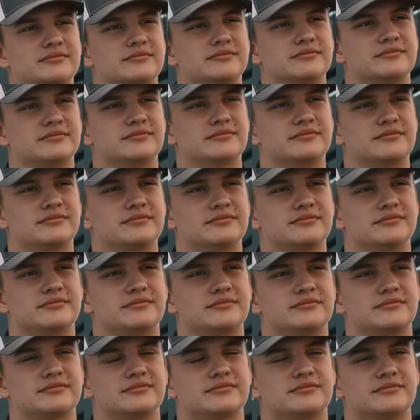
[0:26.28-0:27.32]

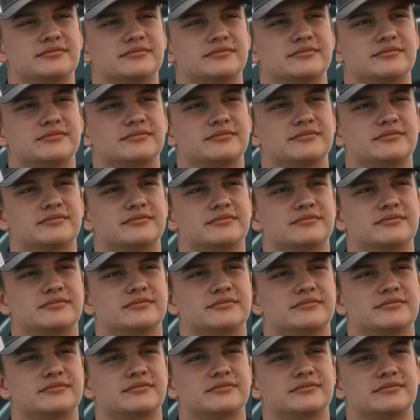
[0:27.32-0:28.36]

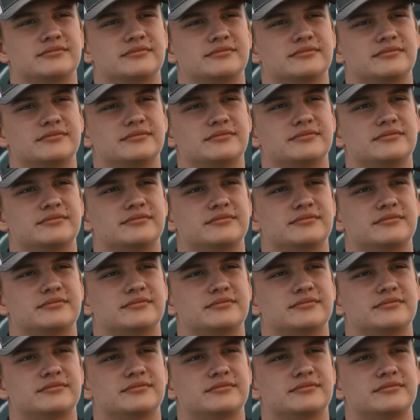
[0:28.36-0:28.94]
No words are spoken by the person on screen.